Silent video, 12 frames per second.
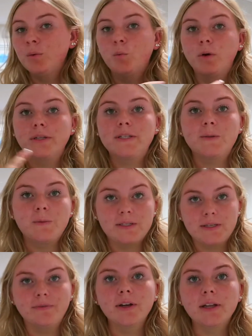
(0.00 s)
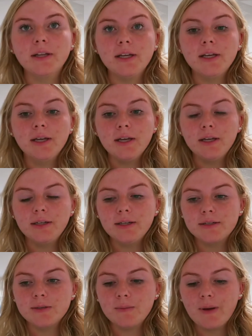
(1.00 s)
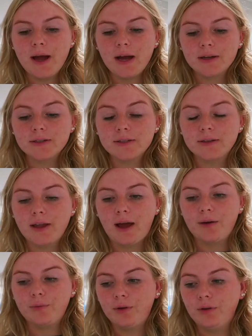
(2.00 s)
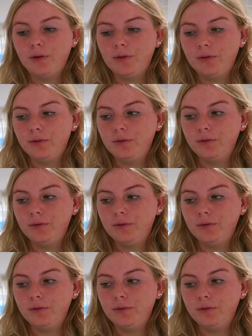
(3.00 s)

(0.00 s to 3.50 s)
what specifically needs to be packed, that will